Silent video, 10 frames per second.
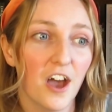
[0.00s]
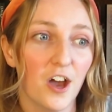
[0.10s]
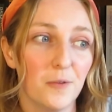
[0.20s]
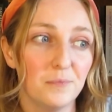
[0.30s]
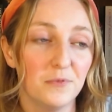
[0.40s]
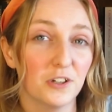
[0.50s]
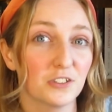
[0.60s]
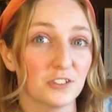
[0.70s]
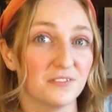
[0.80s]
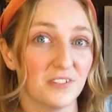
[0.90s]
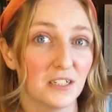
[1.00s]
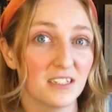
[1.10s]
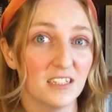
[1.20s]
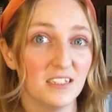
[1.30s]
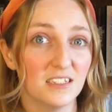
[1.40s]
young adult
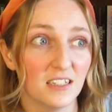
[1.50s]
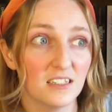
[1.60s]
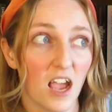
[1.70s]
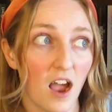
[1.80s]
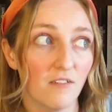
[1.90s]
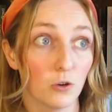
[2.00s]
fantasy tends to have